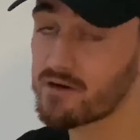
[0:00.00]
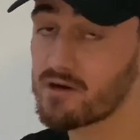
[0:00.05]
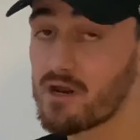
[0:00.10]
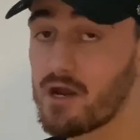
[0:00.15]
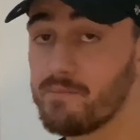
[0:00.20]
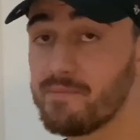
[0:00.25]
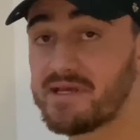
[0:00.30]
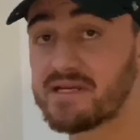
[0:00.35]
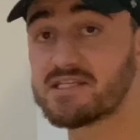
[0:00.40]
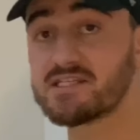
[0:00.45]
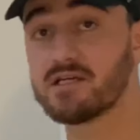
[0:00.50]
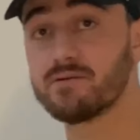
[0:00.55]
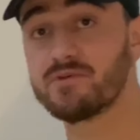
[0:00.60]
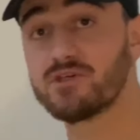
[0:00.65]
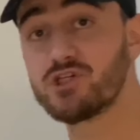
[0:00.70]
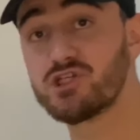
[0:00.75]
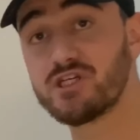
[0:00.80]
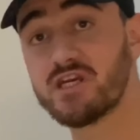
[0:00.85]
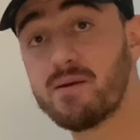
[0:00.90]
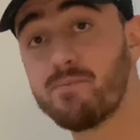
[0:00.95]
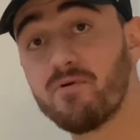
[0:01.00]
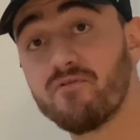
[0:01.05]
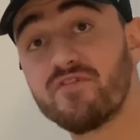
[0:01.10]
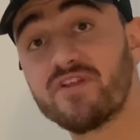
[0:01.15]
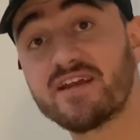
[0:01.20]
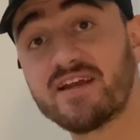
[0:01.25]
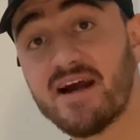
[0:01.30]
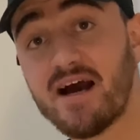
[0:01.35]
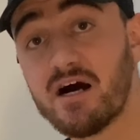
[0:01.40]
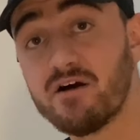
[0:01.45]
and makes up the shape of the
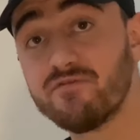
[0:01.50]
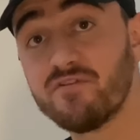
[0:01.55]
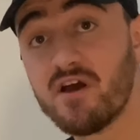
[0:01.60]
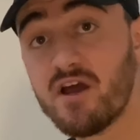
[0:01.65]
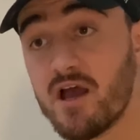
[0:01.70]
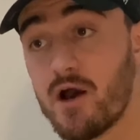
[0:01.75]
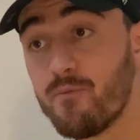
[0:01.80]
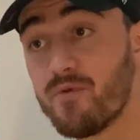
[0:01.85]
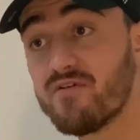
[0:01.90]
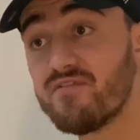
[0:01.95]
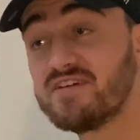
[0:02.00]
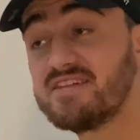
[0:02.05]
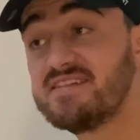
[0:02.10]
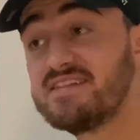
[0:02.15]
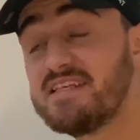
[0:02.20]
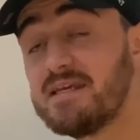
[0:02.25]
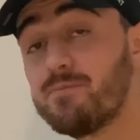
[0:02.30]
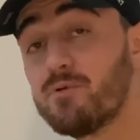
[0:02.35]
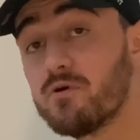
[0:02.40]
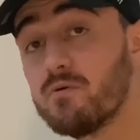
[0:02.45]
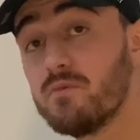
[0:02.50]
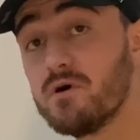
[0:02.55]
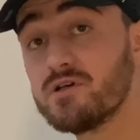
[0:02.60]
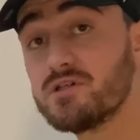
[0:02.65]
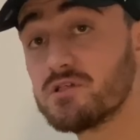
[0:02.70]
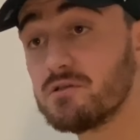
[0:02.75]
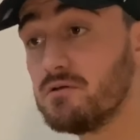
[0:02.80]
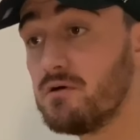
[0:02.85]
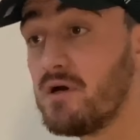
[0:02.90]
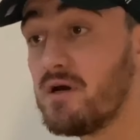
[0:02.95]
calf, and we have a deeper
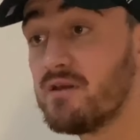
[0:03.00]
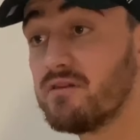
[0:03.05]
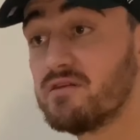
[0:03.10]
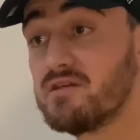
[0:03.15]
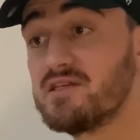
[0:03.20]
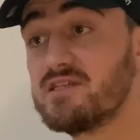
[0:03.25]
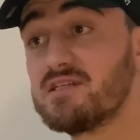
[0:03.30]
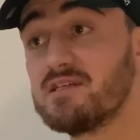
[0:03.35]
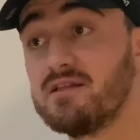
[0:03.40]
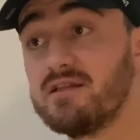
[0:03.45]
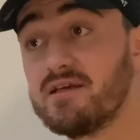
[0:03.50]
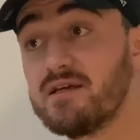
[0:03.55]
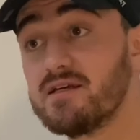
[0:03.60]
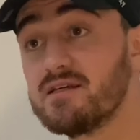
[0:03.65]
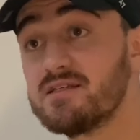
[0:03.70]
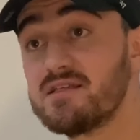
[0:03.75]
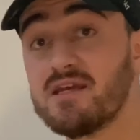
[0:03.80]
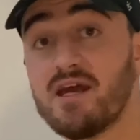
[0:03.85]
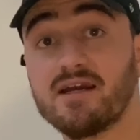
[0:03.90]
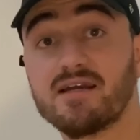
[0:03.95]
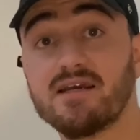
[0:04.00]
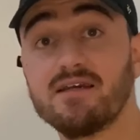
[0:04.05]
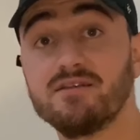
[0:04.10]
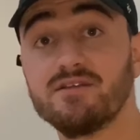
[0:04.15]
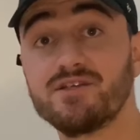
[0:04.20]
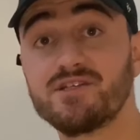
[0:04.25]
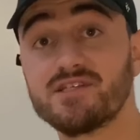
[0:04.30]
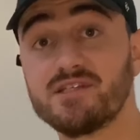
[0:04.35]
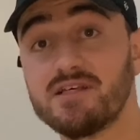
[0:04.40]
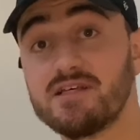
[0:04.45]
muscle, the soleus. Again, the
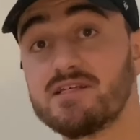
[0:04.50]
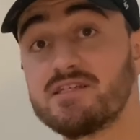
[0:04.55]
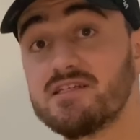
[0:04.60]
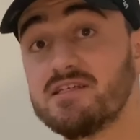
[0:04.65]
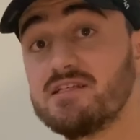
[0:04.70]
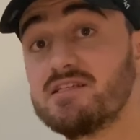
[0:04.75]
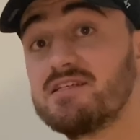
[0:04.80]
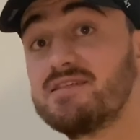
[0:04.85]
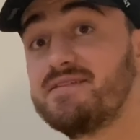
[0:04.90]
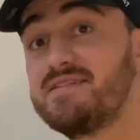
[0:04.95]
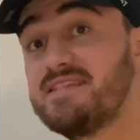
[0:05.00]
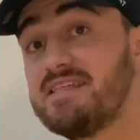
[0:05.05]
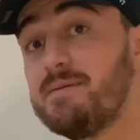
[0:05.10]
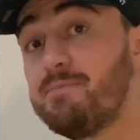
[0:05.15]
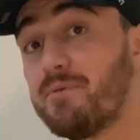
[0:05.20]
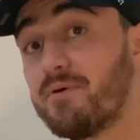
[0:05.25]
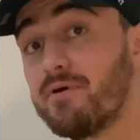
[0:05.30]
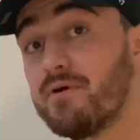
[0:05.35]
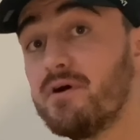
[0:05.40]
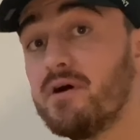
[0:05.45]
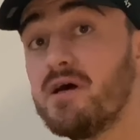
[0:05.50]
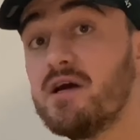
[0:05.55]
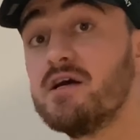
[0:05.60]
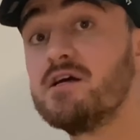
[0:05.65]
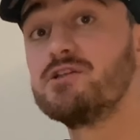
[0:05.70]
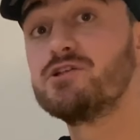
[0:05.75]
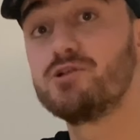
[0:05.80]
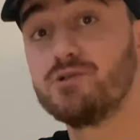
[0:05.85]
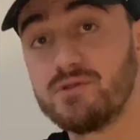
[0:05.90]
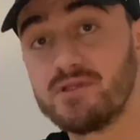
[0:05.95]
soleus sits deeper
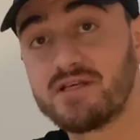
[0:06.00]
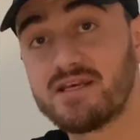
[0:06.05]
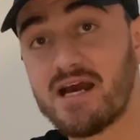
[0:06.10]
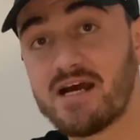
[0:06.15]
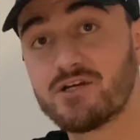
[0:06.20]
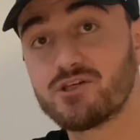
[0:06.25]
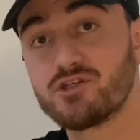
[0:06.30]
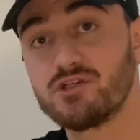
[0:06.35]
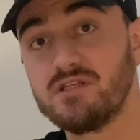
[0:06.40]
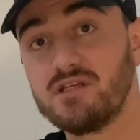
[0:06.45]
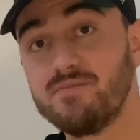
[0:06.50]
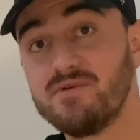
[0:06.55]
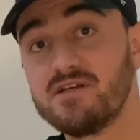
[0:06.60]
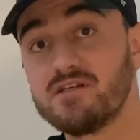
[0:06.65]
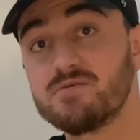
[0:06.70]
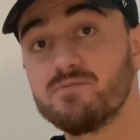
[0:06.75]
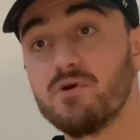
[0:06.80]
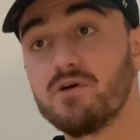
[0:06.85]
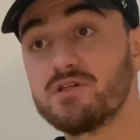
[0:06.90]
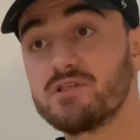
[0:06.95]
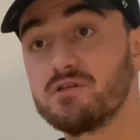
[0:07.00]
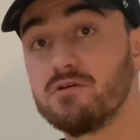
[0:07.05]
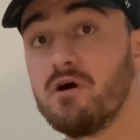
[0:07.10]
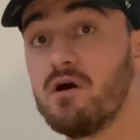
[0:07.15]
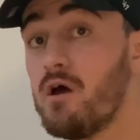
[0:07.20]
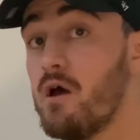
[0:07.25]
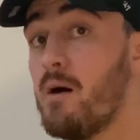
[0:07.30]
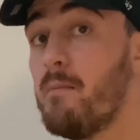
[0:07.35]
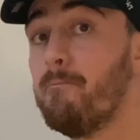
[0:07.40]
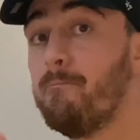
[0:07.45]
to the gastrocnemius muscle.
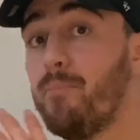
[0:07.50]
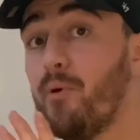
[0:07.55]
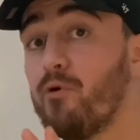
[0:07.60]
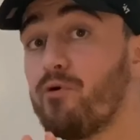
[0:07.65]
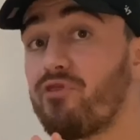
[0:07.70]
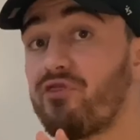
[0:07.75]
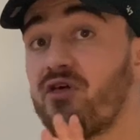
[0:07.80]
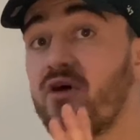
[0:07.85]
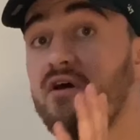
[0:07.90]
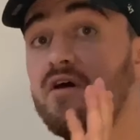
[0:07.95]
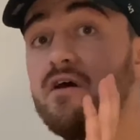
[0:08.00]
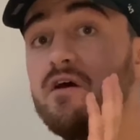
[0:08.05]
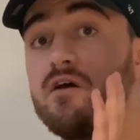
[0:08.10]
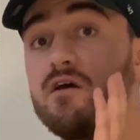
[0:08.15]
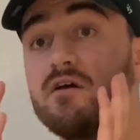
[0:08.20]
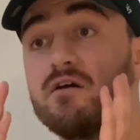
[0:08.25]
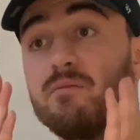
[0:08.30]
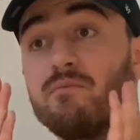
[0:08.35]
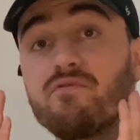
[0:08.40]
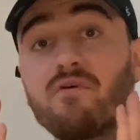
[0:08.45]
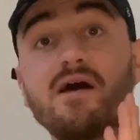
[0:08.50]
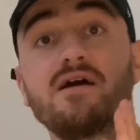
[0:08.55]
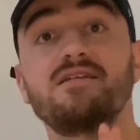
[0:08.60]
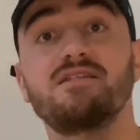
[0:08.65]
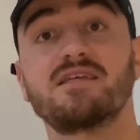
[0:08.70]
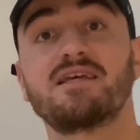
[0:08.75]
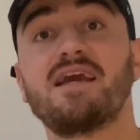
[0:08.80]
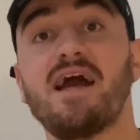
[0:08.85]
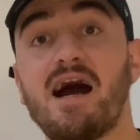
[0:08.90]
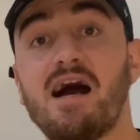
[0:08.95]
Both comprise
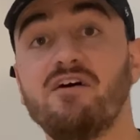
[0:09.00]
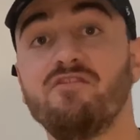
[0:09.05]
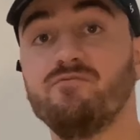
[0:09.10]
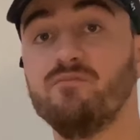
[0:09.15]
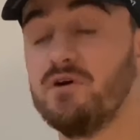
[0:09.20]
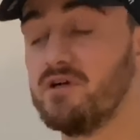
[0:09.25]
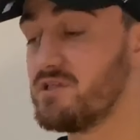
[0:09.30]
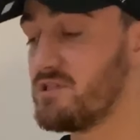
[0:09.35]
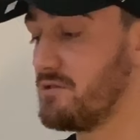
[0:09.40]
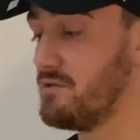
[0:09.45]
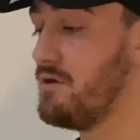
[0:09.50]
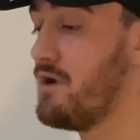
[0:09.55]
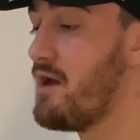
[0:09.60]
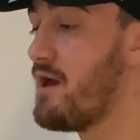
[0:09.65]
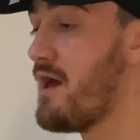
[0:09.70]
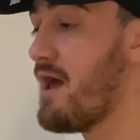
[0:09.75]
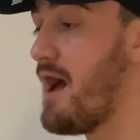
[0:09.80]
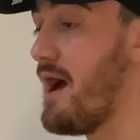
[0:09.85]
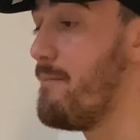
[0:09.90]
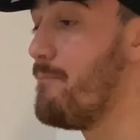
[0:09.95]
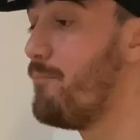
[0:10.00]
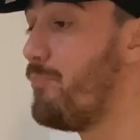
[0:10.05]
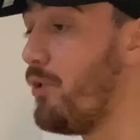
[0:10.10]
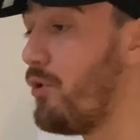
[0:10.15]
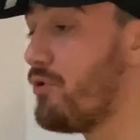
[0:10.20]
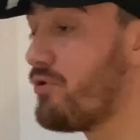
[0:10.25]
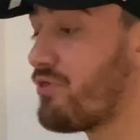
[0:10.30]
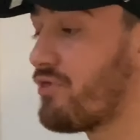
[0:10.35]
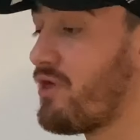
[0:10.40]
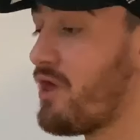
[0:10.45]
the calf muscle, and
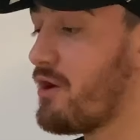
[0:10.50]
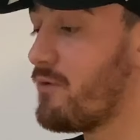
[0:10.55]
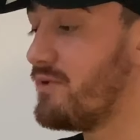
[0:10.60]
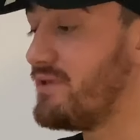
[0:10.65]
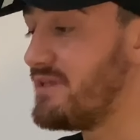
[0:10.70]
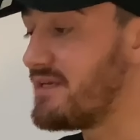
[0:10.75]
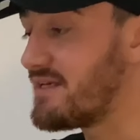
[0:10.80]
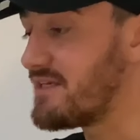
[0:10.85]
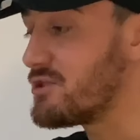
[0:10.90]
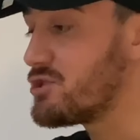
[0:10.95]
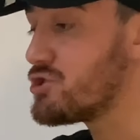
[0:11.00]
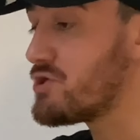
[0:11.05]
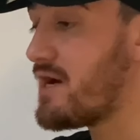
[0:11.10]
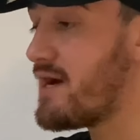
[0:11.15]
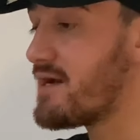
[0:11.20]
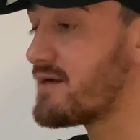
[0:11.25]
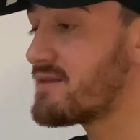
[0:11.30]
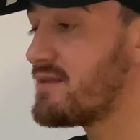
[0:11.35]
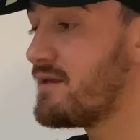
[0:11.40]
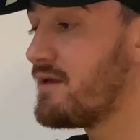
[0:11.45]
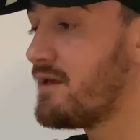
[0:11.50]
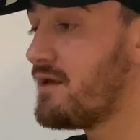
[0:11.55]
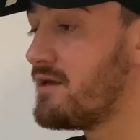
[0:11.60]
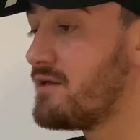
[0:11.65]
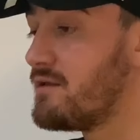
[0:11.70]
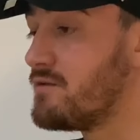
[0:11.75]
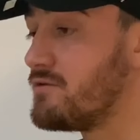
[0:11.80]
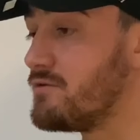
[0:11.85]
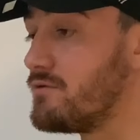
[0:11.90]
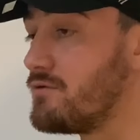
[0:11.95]
both, when they
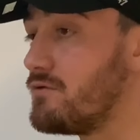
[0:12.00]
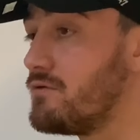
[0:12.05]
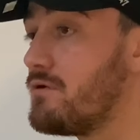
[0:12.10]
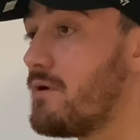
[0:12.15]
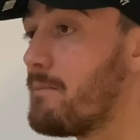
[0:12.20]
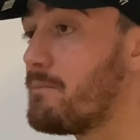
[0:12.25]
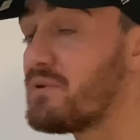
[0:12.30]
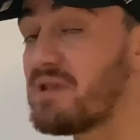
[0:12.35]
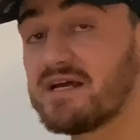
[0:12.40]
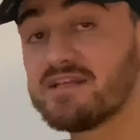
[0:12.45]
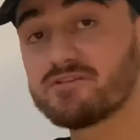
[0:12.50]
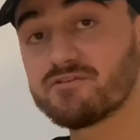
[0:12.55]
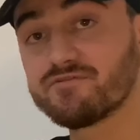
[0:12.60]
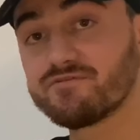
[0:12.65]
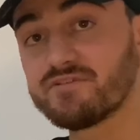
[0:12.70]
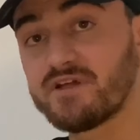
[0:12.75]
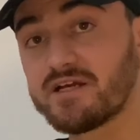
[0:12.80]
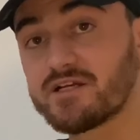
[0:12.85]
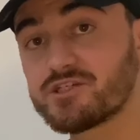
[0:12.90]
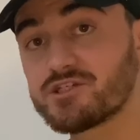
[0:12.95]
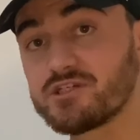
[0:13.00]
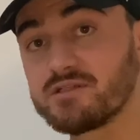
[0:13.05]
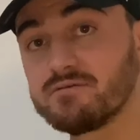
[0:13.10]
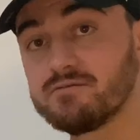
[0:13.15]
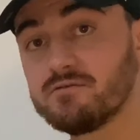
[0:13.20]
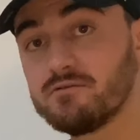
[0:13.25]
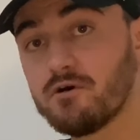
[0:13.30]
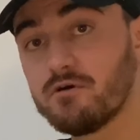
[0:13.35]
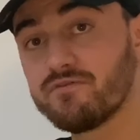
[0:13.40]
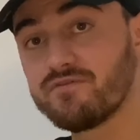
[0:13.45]
contract, do plantar flexion
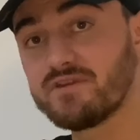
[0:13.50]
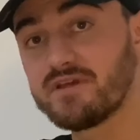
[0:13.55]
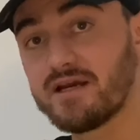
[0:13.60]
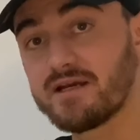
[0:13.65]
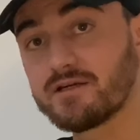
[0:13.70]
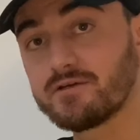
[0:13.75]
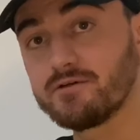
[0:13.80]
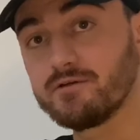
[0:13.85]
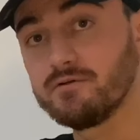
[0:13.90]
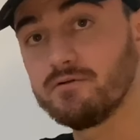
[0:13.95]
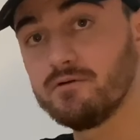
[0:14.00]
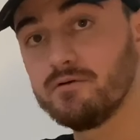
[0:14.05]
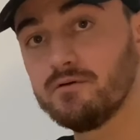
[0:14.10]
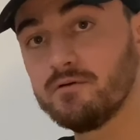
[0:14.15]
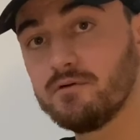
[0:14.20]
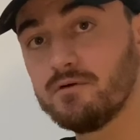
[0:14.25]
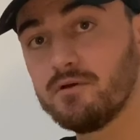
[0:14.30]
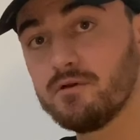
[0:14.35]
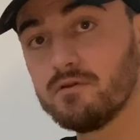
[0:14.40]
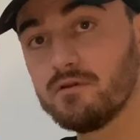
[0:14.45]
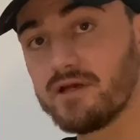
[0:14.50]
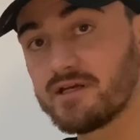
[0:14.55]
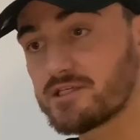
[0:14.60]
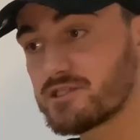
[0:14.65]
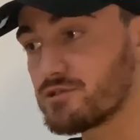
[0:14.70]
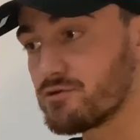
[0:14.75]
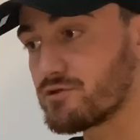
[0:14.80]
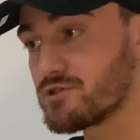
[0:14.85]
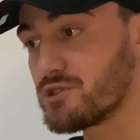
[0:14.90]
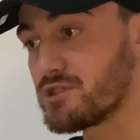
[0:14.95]
of the ankle, like
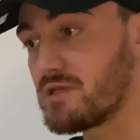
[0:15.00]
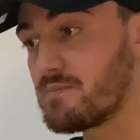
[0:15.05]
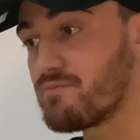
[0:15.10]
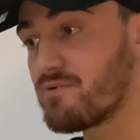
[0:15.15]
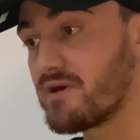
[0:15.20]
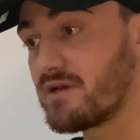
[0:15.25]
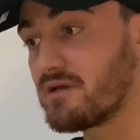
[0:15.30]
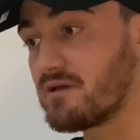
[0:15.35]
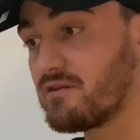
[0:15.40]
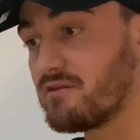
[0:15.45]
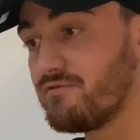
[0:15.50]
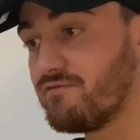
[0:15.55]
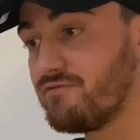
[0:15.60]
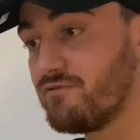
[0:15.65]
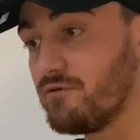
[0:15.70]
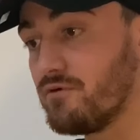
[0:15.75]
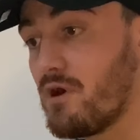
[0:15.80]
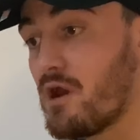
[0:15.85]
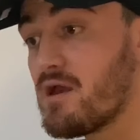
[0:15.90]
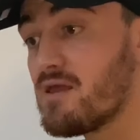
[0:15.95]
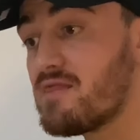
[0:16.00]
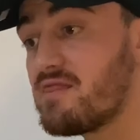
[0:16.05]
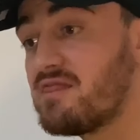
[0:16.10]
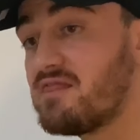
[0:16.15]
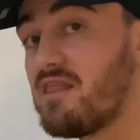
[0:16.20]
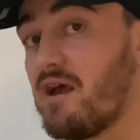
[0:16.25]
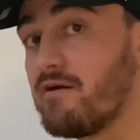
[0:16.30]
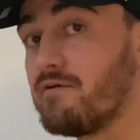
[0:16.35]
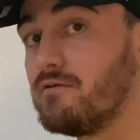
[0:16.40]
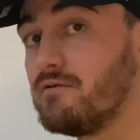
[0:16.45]
so. So they bring the foot
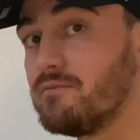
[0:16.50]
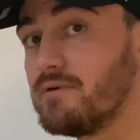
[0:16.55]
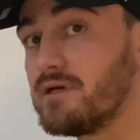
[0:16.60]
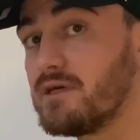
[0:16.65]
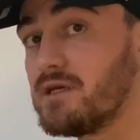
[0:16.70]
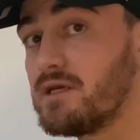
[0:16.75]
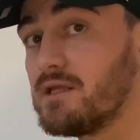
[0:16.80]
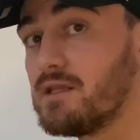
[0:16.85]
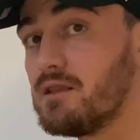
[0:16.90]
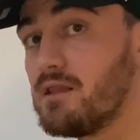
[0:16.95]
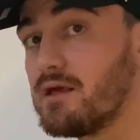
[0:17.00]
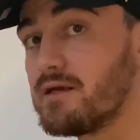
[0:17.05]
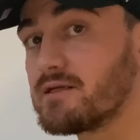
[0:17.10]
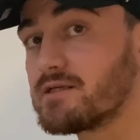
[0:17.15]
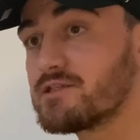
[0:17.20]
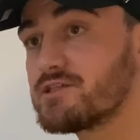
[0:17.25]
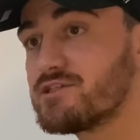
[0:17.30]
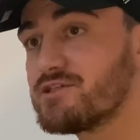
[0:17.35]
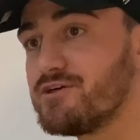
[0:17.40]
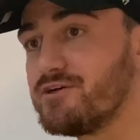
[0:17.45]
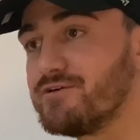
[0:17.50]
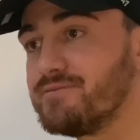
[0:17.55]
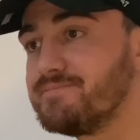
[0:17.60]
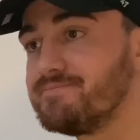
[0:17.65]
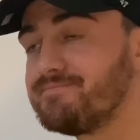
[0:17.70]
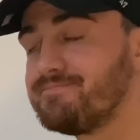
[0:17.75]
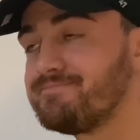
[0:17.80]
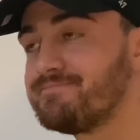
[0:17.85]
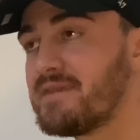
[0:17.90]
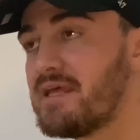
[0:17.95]
down the way, like so.